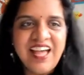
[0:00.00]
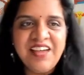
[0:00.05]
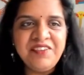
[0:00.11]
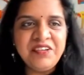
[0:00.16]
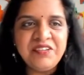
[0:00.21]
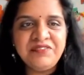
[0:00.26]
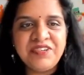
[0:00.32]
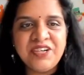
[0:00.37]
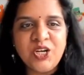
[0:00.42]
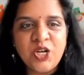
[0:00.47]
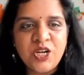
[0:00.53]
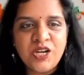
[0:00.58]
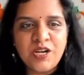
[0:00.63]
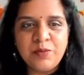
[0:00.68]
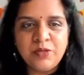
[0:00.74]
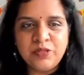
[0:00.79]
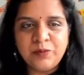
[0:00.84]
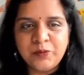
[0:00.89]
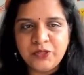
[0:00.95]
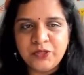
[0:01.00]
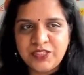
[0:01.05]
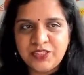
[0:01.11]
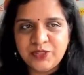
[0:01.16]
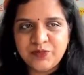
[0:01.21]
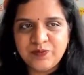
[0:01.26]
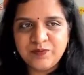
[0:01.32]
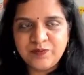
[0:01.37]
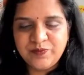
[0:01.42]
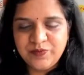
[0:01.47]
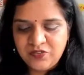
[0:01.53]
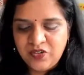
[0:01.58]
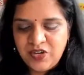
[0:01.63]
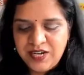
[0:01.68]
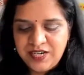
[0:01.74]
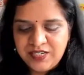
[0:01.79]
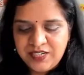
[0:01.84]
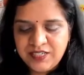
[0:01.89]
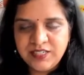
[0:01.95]
I haven't forgotten about the potato,
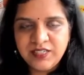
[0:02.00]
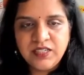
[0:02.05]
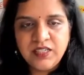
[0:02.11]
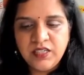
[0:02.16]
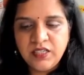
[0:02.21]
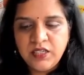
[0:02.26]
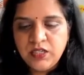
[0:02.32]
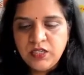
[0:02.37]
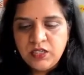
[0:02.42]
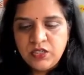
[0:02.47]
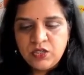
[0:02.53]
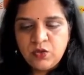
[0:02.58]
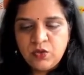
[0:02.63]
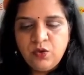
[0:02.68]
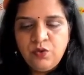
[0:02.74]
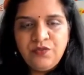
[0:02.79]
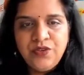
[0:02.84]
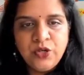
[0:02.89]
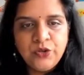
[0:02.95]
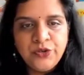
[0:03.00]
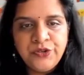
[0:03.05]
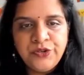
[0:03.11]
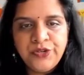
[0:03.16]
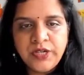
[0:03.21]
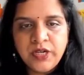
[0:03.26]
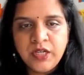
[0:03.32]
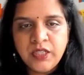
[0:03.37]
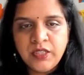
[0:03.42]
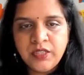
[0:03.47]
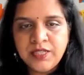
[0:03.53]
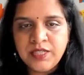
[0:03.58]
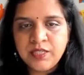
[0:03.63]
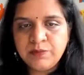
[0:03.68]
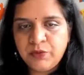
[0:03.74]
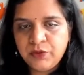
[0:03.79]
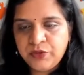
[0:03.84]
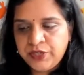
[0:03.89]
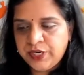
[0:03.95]
right? So we're going to turn
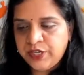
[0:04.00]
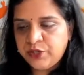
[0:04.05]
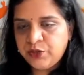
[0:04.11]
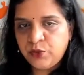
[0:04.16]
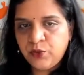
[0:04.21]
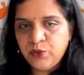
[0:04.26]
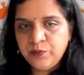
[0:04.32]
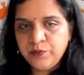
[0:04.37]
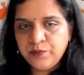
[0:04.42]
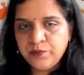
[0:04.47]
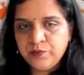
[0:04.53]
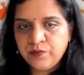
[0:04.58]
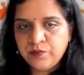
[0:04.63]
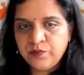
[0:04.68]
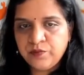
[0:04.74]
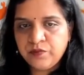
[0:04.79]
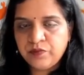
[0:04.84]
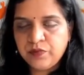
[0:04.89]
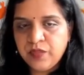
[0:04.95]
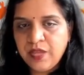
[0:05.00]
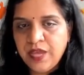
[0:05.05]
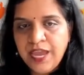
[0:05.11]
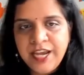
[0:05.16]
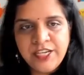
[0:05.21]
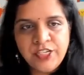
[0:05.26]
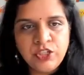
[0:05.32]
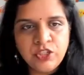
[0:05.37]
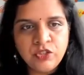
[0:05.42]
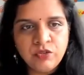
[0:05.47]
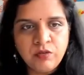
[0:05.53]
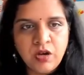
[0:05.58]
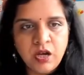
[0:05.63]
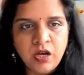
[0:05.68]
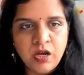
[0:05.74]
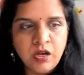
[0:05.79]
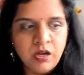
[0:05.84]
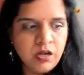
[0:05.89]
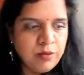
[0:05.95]
this potato
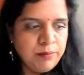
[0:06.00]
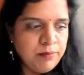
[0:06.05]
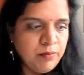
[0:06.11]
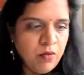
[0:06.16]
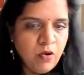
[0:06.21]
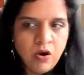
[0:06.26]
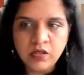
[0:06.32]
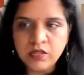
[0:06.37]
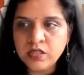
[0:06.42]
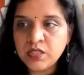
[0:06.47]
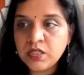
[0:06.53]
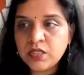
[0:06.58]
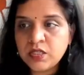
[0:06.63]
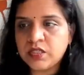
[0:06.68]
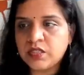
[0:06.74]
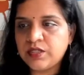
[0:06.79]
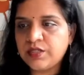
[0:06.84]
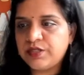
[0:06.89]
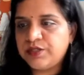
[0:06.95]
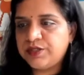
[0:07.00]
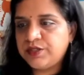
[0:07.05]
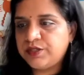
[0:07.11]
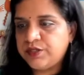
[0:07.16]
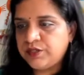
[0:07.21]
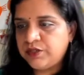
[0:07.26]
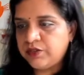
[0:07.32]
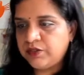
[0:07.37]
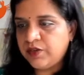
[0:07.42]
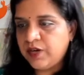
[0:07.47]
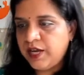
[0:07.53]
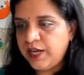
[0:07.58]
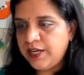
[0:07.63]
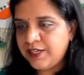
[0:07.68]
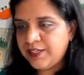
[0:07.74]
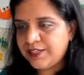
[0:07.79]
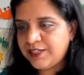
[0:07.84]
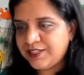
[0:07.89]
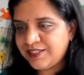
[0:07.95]
into a monster,
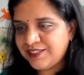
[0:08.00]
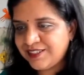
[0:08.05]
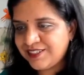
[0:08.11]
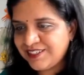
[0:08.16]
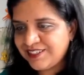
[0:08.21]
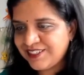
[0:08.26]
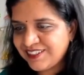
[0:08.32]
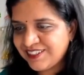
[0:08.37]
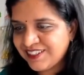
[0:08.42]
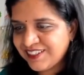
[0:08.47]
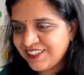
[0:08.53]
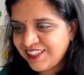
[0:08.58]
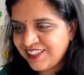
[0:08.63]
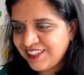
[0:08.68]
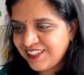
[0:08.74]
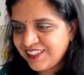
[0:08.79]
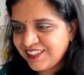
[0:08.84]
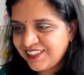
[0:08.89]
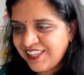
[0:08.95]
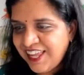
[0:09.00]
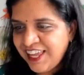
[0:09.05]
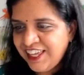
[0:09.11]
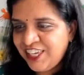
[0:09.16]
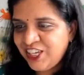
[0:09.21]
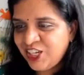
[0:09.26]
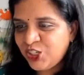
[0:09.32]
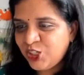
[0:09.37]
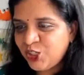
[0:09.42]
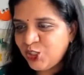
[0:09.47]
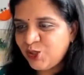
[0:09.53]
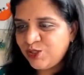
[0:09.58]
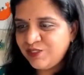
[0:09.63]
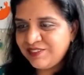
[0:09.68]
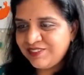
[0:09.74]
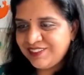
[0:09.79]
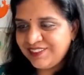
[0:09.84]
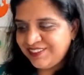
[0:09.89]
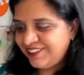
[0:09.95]
right? Thank
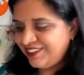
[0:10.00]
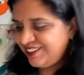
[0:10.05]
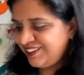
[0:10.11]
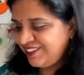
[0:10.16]
you.